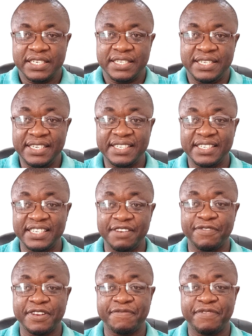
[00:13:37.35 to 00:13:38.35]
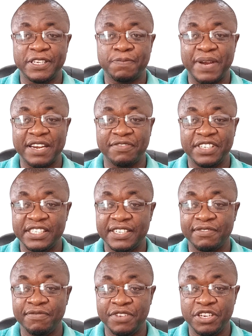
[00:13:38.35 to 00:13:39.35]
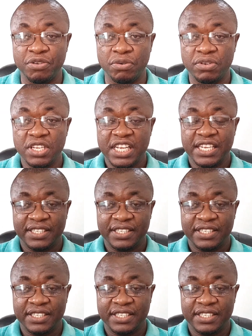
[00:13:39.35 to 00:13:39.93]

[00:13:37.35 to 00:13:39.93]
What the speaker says: This is it for the first part of this video.